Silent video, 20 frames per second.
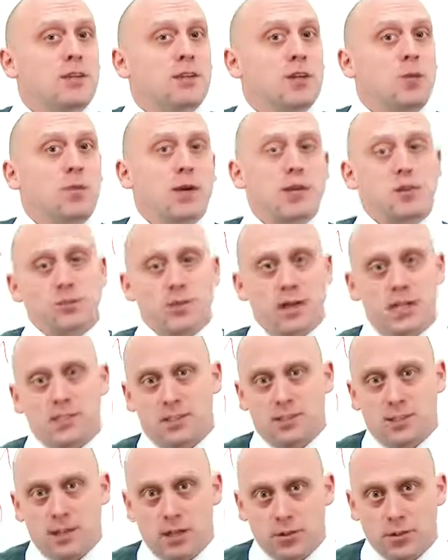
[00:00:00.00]
The patient
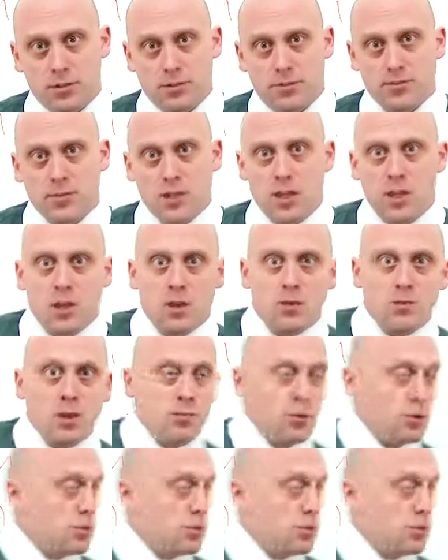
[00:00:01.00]
passes out. People